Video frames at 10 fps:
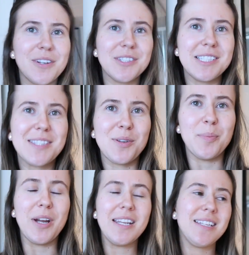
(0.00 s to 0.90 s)
gosh, it's so
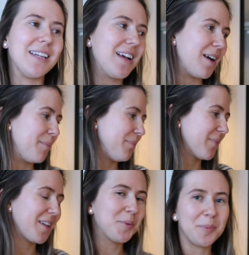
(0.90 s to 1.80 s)
bright in here,
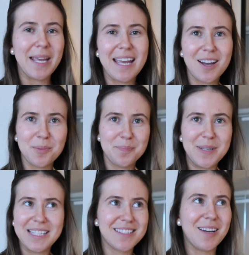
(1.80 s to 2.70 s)
where I
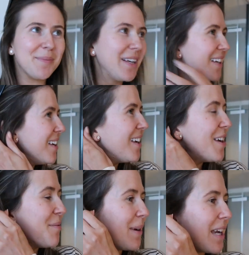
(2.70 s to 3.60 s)
picked up
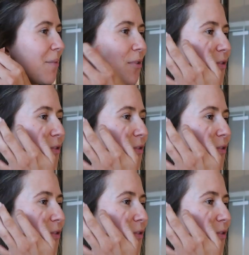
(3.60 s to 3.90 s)
my camera